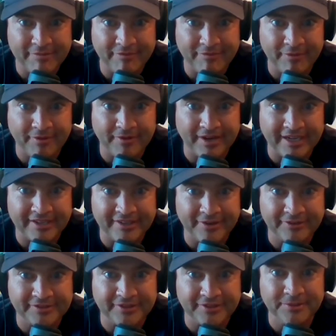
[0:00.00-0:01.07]
for and
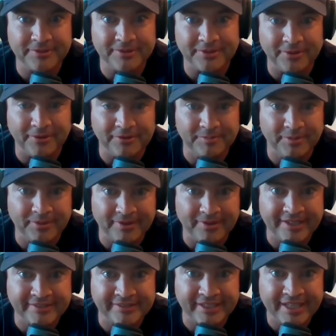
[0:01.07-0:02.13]
coached Newell's Old
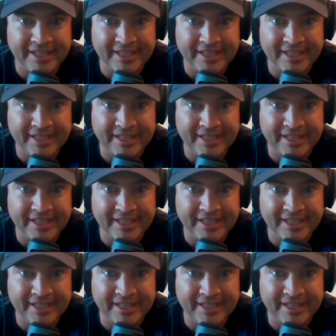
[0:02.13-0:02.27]
Boys,